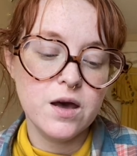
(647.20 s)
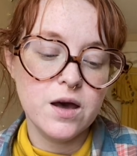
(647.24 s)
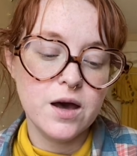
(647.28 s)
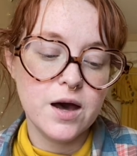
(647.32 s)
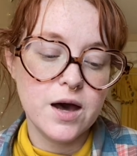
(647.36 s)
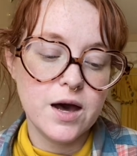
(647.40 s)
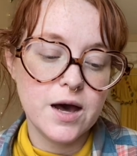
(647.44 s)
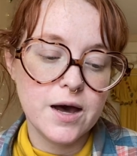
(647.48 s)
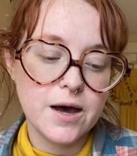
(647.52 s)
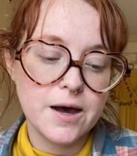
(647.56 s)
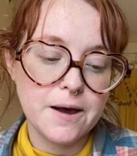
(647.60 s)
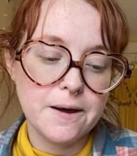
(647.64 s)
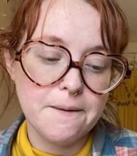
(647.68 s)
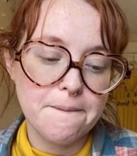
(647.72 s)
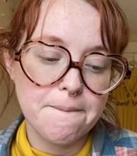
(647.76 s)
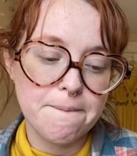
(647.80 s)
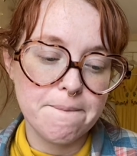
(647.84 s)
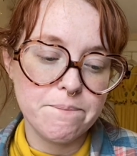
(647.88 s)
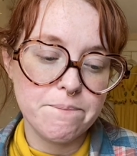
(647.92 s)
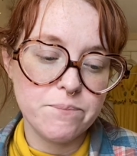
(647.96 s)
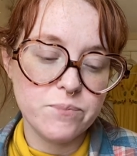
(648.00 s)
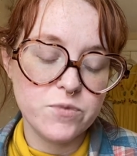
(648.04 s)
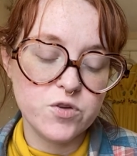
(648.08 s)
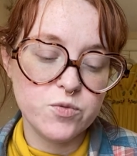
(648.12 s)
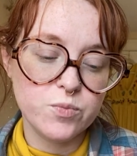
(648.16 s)

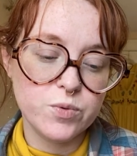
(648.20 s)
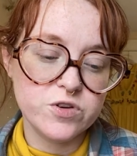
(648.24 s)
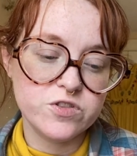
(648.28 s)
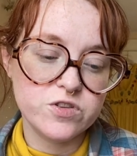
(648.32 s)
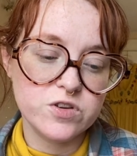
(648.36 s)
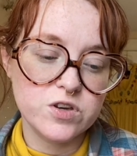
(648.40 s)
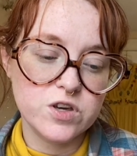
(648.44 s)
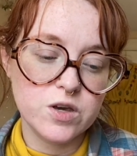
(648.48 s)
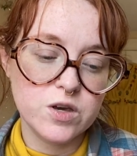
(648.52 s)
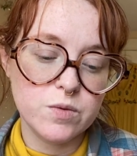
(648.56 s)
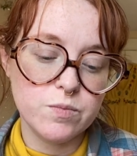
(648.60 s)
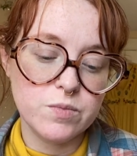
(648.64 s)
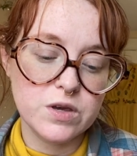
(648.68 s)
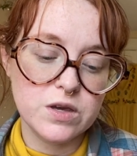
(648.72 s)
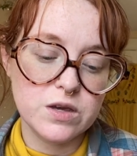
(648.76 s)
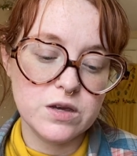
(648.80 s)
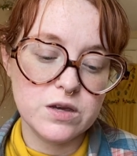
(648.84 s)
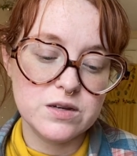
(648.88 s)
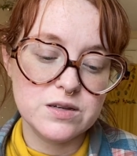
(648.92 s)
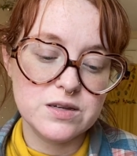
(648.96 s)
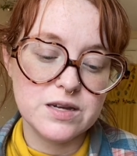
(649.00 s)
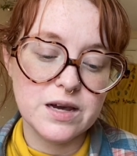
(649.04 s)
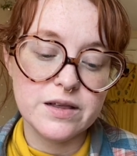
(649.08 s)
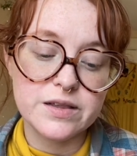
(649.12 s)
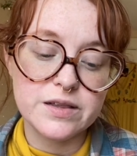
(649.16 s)
Um, this person could
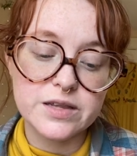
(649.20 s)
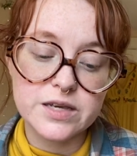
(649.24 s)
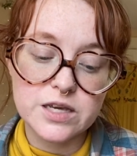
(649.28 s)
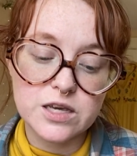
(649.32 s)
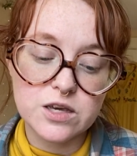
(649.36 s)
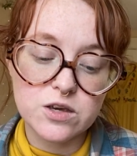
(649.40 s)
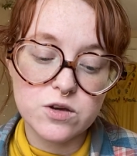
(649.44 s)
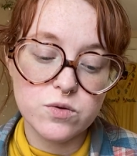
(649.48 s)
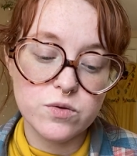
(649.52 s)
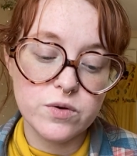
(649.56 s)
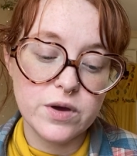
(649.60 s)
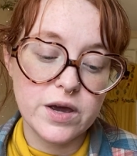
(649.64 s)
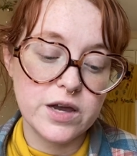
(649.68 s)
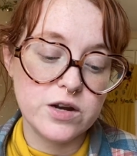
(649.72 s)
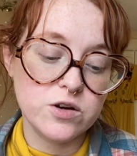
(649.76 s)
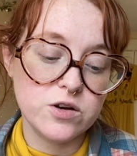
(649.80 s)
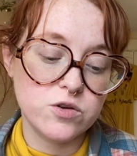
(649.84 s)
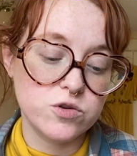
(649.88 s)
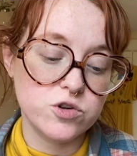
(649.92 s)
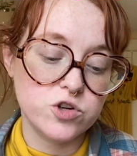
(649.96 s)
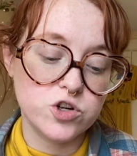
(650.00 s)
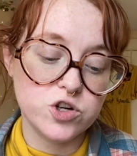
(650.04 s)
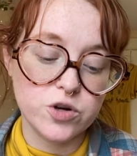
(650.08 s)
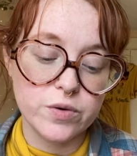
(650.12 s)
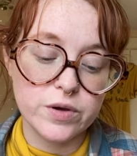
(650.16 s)
be telling you and
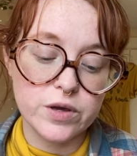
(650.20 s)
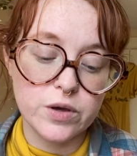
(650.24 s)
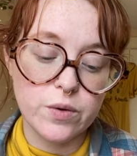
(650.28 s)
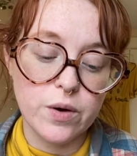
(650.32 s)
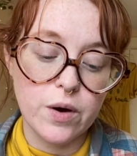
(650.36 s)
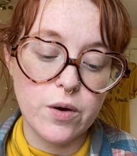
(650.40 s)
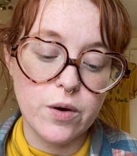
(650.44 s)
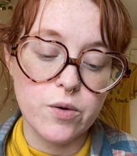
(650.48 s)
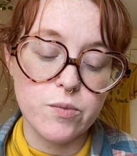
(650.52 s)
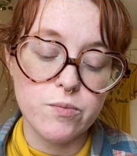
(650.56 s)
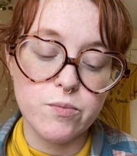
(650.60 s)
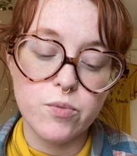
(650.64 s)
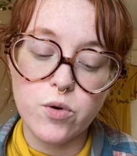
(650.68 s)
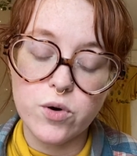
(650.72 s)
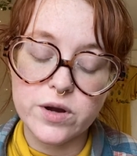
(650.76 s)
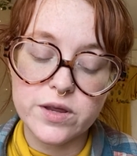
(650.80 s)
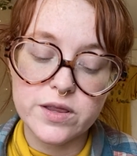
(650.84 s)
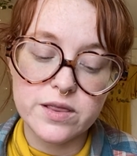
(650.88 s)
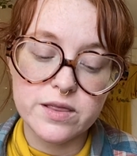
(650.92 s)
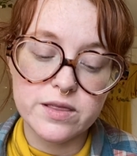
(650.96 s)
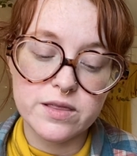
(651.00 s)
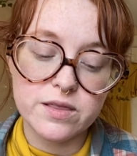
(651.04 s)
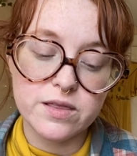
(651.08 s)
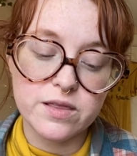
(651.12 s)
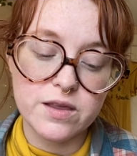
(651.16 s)
or showing you how
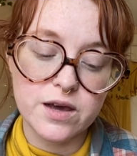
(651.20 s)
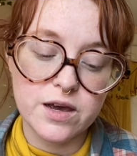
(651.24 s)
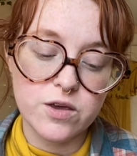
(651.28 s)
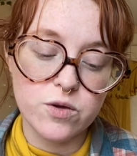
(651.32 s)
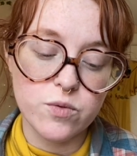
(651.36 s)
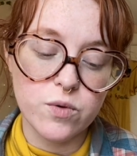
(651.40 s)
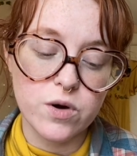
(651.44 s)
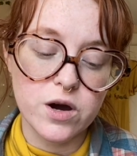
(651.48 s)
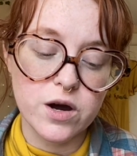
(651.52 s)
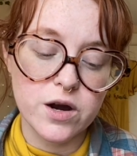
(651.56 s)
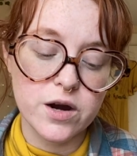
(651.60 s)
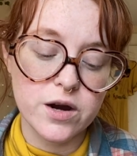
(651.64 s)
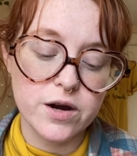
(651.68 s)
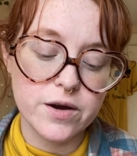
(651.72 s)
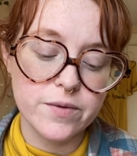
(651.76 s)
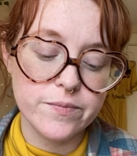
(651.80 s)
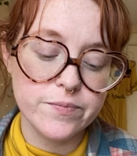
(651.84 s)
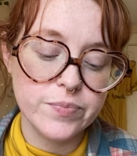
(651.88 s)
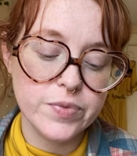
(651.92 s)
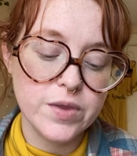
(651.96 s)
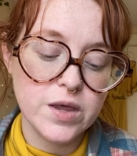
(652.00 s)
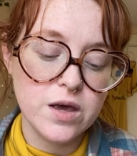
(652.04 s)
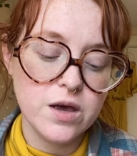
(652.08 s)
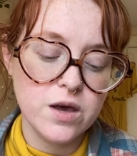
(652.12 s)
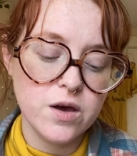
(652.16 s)
important that you are.
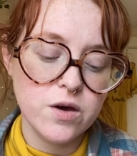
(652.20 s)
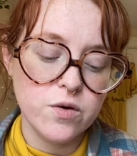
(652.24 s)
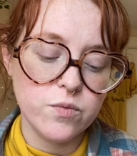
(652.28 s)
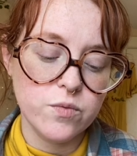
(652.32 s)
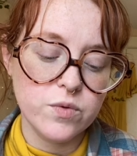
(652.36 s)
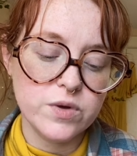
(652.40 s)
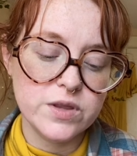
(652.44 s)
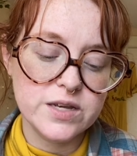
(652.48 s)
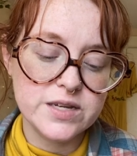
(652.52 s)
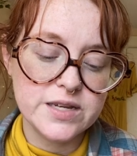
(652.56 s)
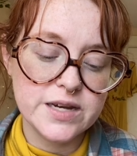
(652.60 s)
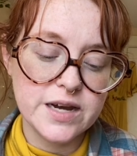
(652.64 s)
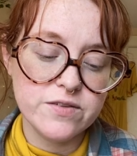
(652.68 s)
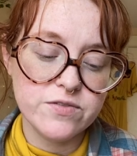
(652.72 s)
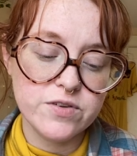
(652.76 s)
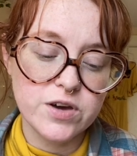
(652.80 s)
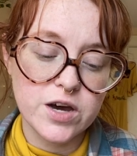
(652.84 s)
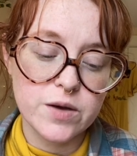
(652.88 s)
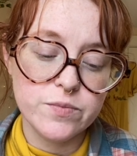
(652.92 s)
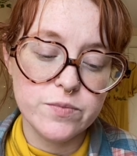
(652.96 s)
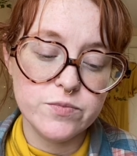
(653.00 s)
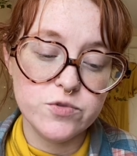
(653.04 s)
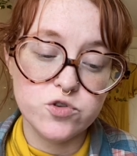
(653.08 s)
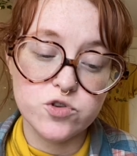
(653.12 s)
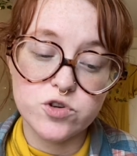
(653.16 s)
With the Ten of
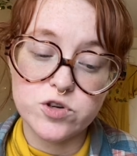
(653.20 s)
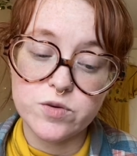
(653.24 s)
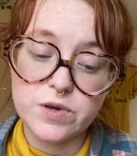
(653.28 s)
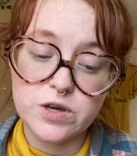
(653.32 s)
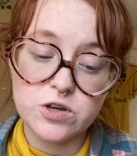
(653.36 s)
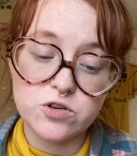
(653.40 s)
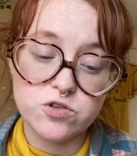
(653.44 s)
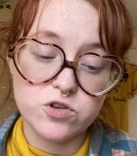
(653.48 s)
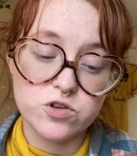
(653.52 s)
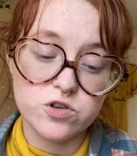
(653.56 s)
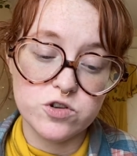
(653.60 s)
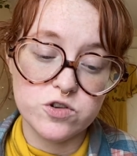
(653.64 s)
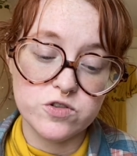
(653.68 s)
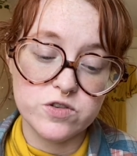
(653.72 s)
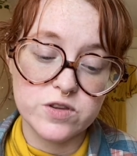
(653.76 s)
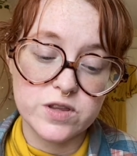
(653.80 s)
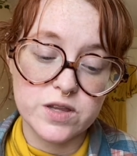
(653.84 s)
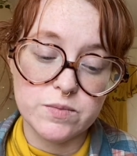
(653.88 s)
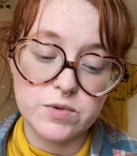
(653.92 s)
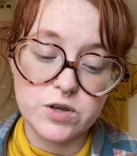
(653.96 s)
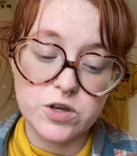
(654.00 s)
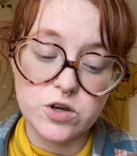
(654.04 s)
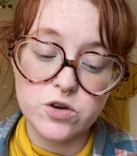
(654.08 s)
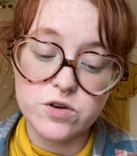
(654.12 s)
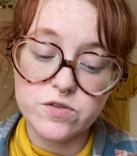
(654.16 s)
Cups, you could be introducing
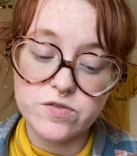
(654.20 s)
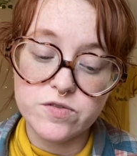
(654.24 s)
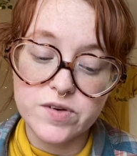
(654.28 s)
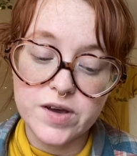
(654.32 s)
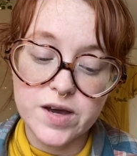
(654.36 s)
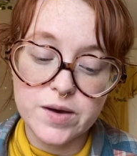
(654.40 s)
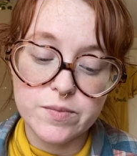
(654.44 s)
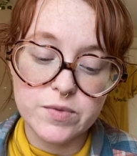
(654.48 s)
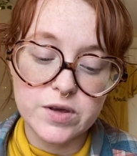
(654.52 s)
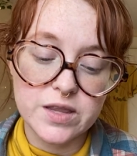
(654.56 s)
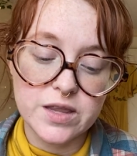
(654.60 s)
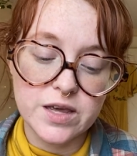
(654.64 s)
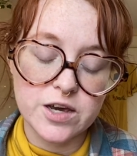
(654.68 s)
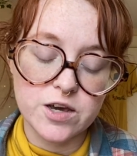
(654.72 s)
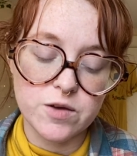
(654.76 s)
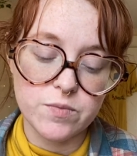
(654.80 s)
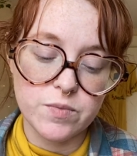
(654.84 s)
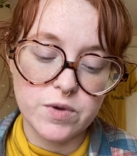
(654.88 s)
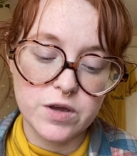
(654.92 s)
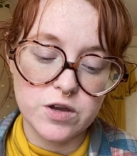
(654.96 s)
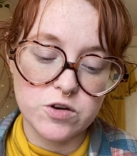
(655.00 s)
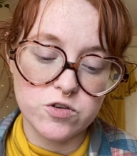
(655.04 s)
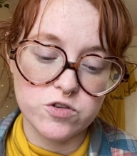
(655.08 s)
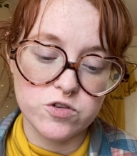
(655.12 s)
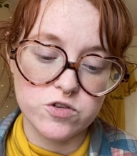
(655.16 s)
them to your family. They could
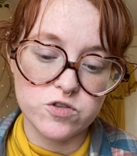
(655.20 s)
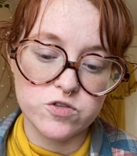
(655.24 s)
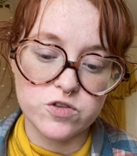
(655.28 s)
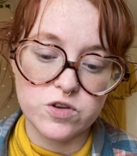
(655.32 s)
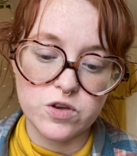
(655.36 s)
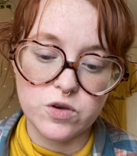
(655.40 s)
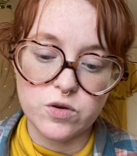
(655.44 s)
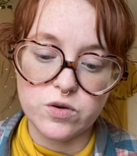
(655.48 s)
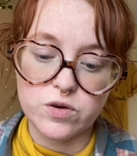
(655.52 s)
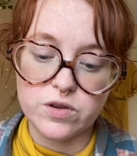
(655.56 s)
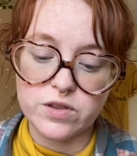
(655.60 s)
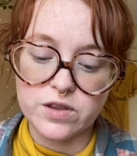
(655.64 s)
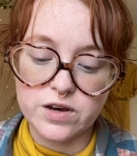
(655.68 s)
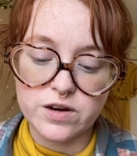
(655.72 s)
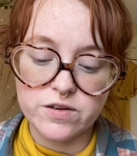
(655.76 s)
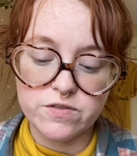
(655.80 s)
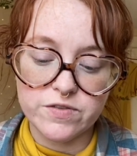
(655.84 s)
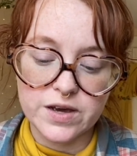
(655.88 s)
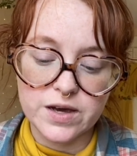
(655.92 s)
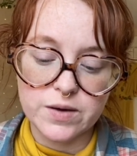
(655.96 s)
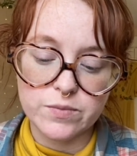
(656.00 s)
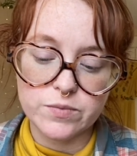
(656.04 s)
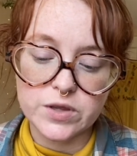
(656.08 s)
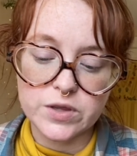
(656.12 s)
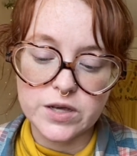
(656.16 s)
be introducing you to their
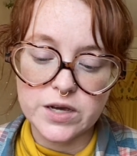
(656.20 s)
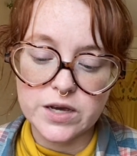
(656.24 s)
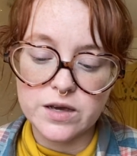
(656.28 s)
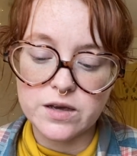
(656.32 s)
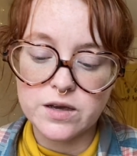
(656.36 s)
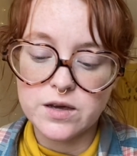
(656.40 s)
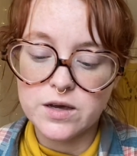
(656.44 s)
family,